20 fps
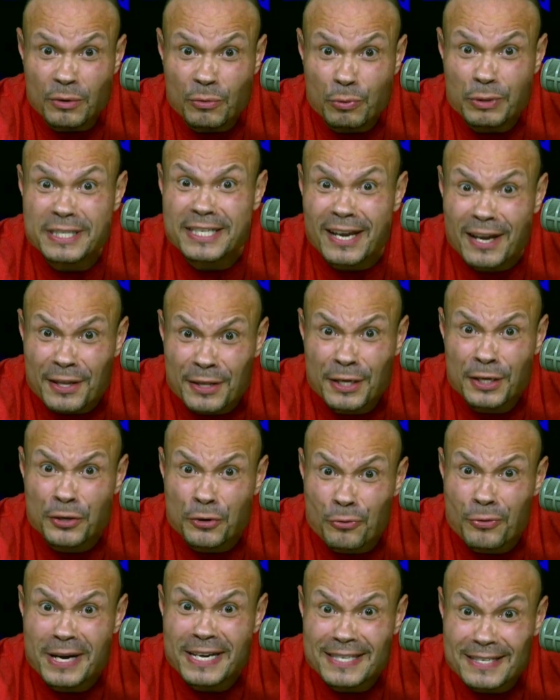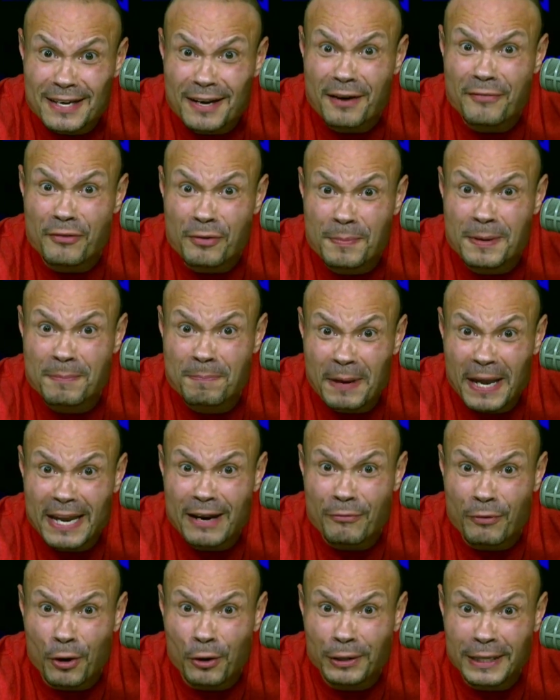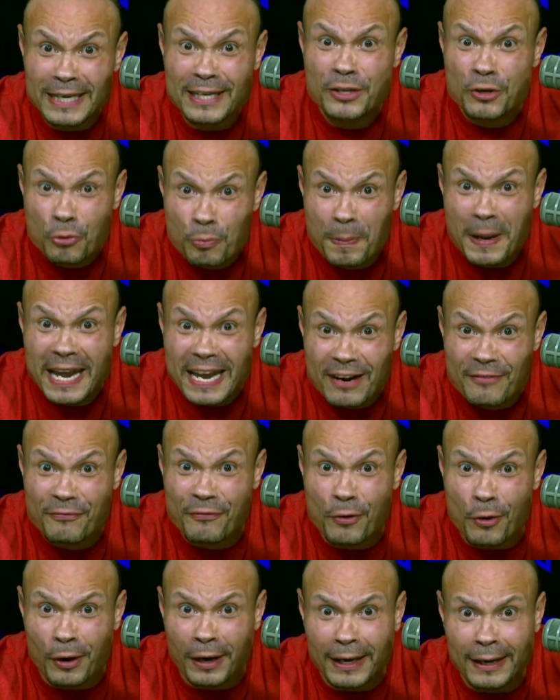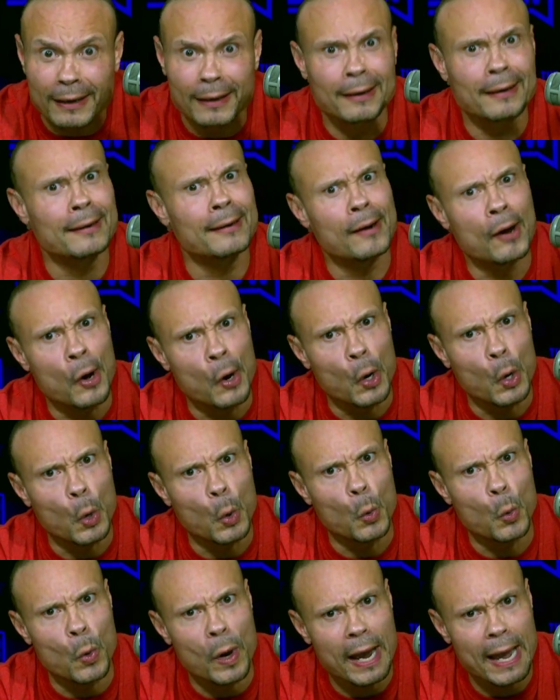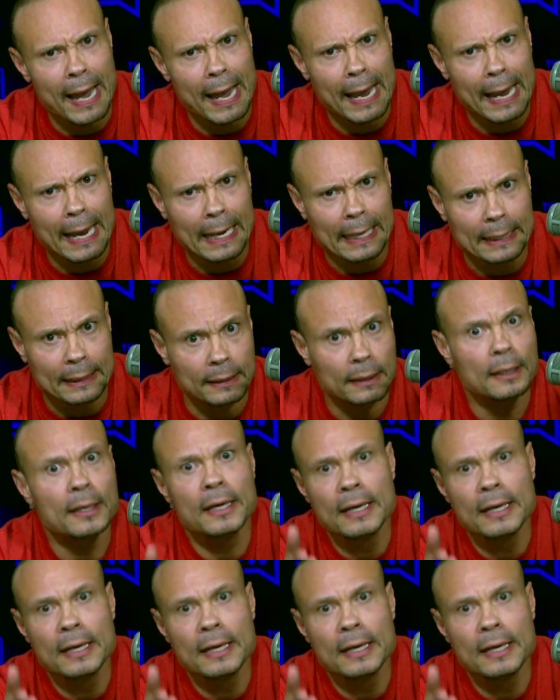was on the U.S. government payroll, and you paid for it. No way.